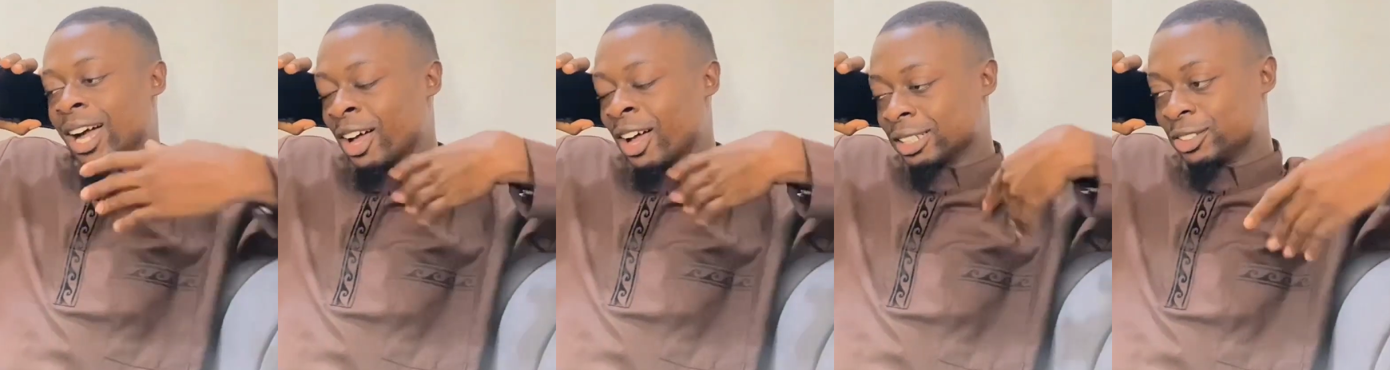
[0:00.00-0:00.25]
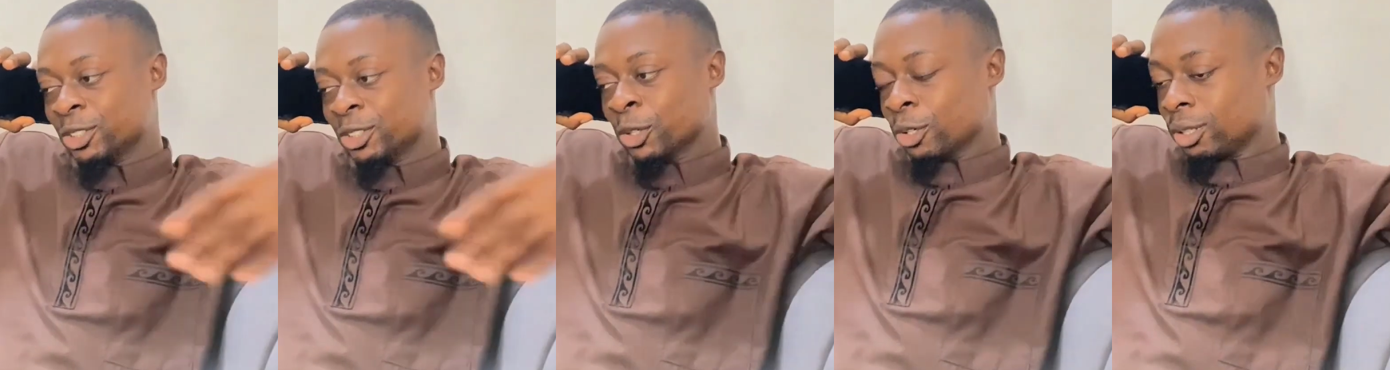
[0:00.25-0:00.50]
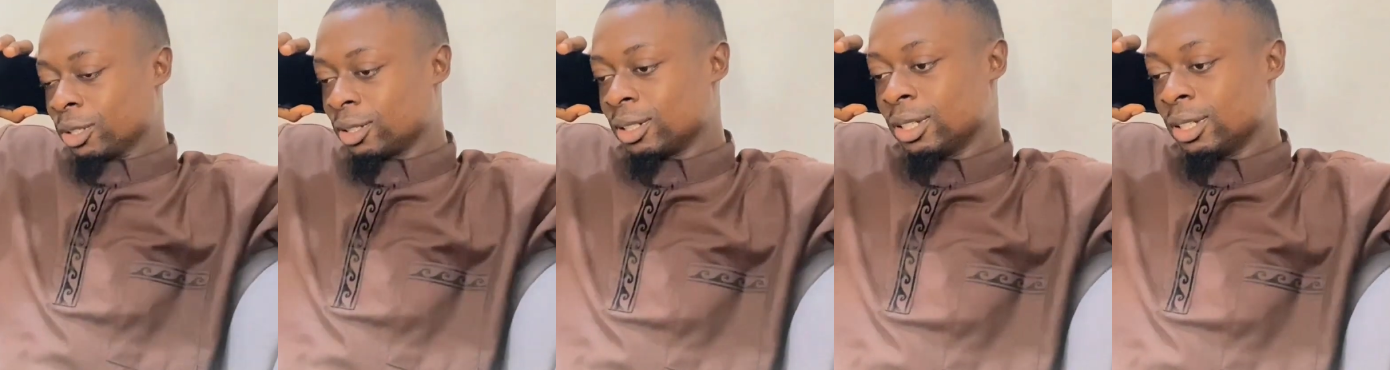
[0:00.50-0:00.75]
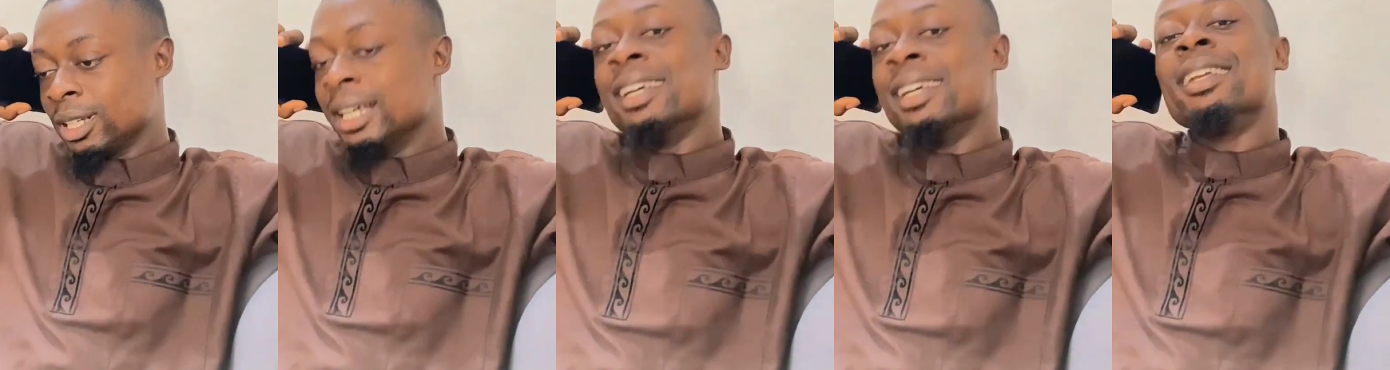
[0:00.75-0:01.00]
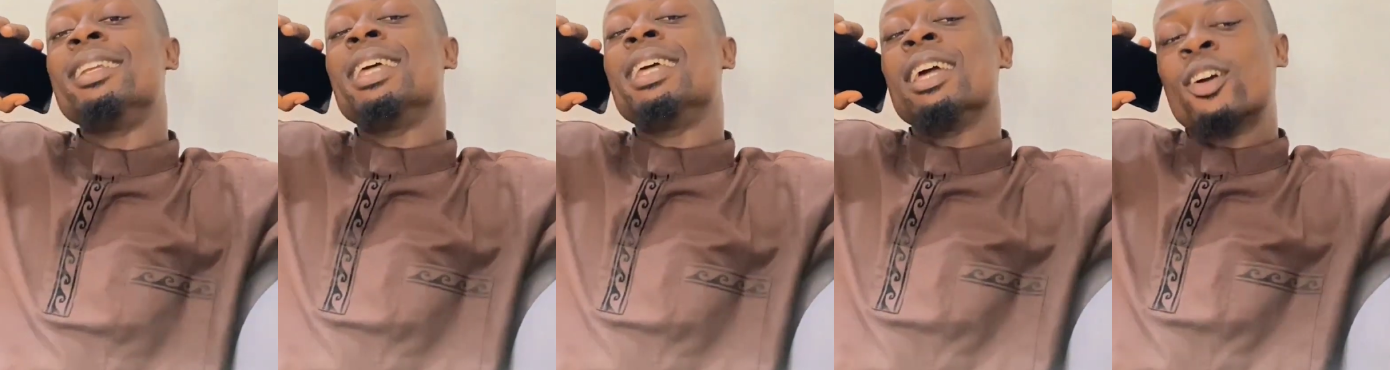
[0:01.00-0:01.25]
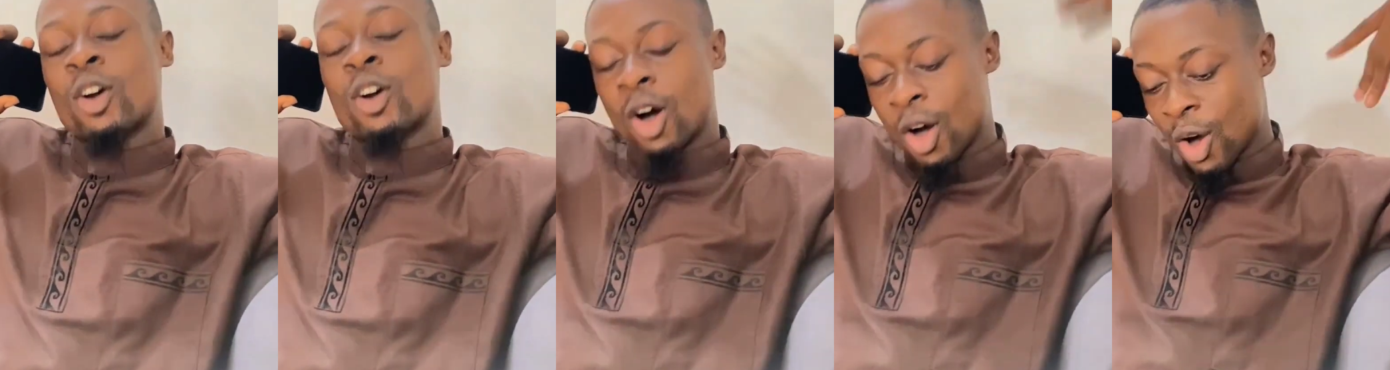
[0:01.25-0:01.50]
Ideas, bro.
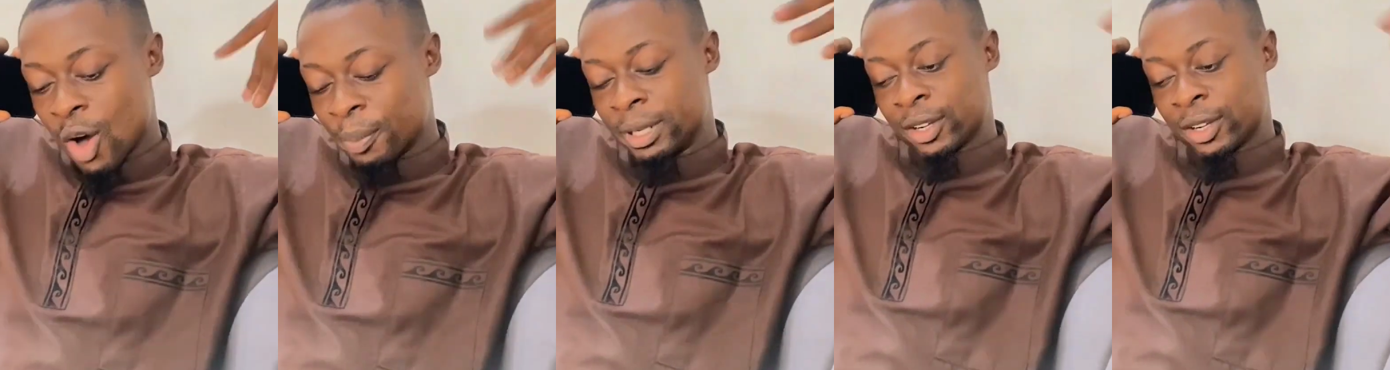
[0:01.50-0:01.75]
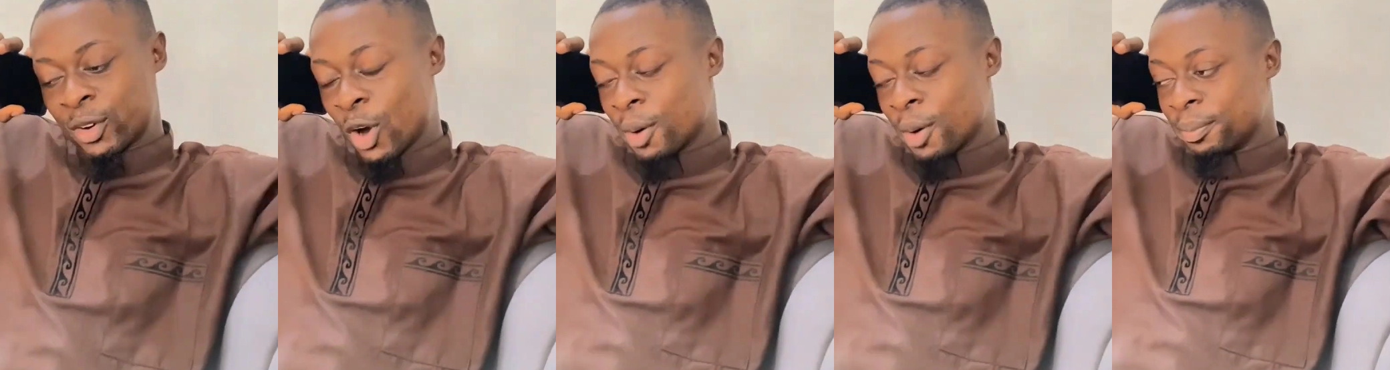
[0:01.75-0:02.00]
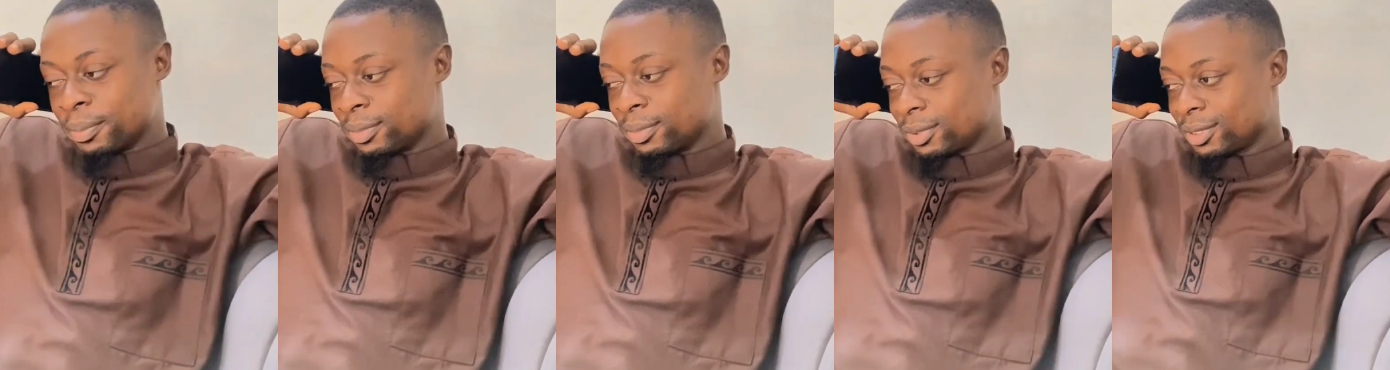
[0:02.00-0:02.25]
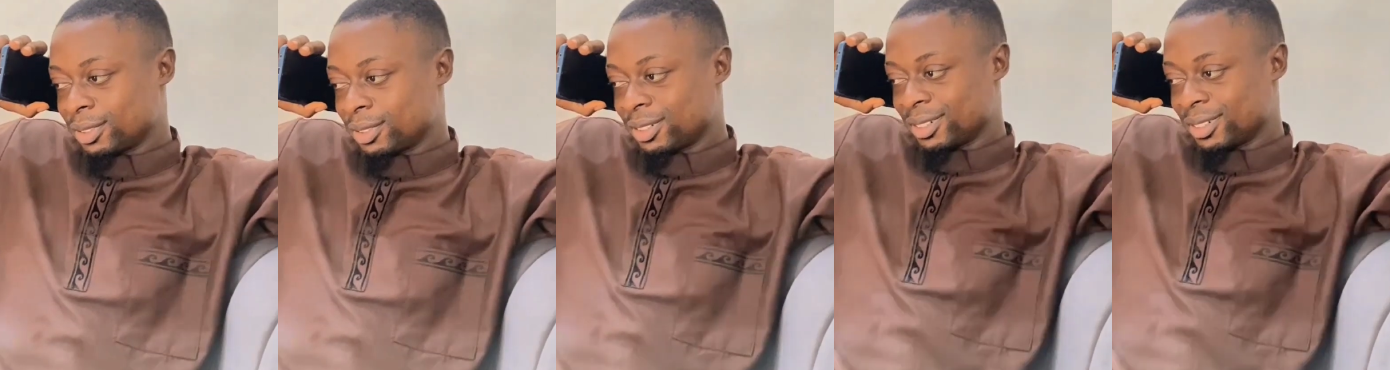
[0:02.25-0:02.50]
They come.